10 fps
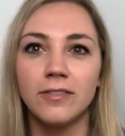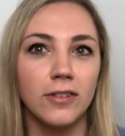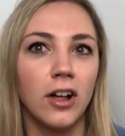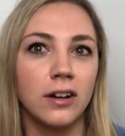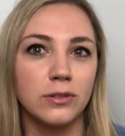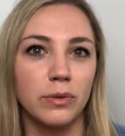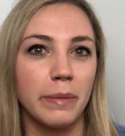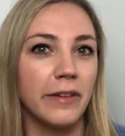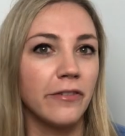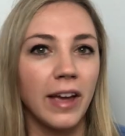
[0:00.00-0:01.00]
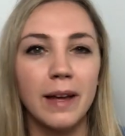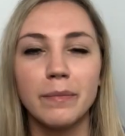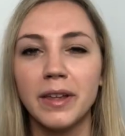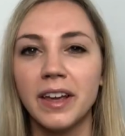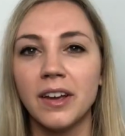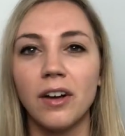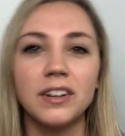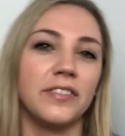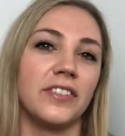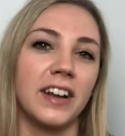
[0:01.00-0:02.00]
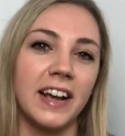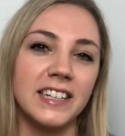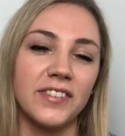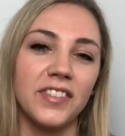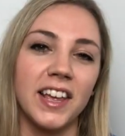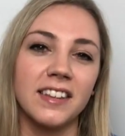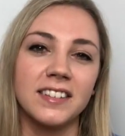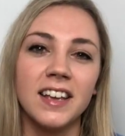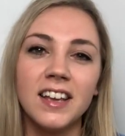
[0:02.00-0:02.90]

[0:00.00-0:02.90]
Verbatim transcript: vlogs with my family, all different kinds of things.